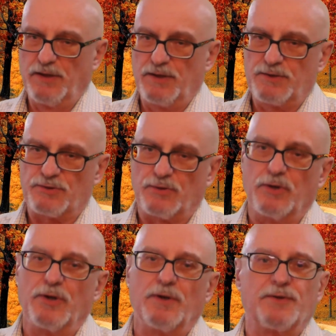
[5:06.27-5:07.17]
So
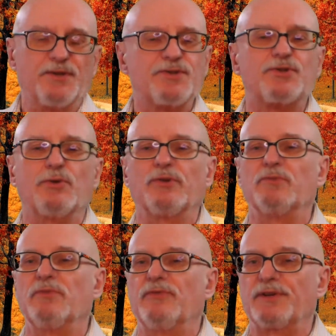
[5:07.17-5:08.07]
this is going to
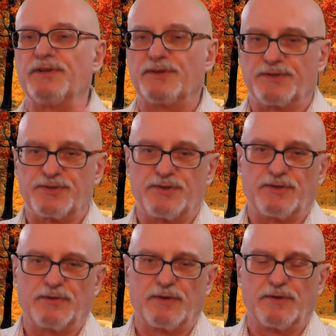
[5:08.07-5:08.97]
be very
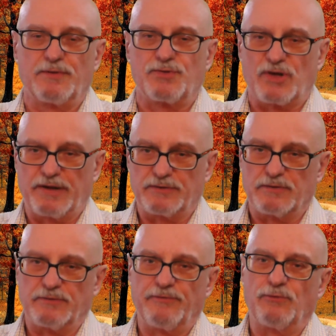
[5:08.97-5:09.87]
interesting channel
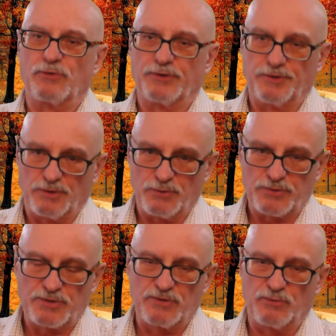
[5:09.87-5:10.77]
for
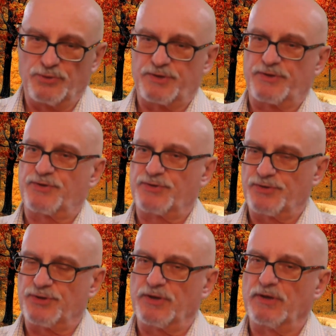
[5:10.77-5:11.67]
those which are
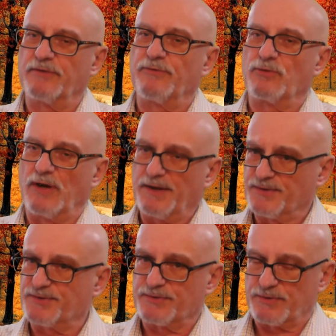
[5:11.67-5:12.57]
searching for
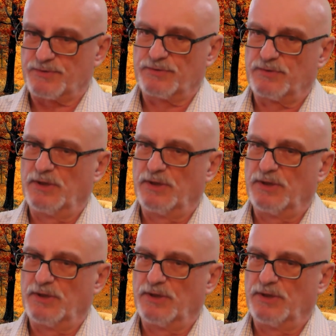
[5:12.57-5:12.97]
answers,